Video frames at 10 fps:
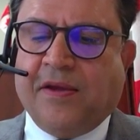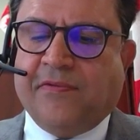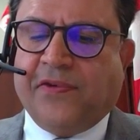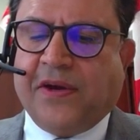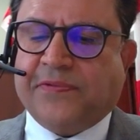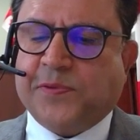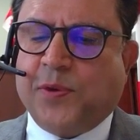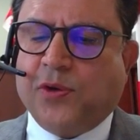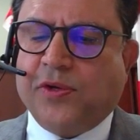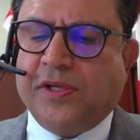We have
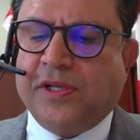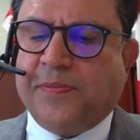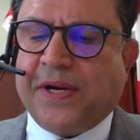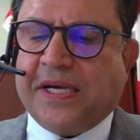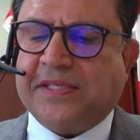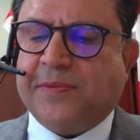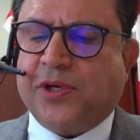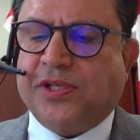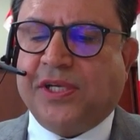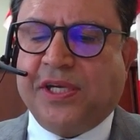spoken in the past
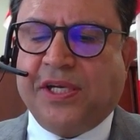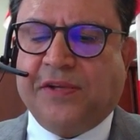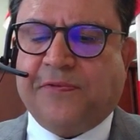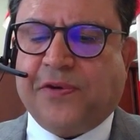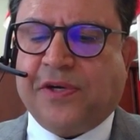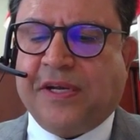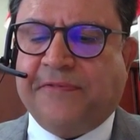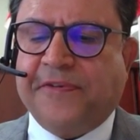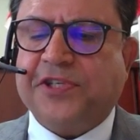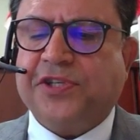about the need for an
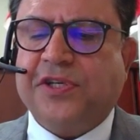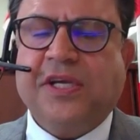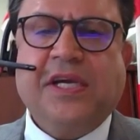efficient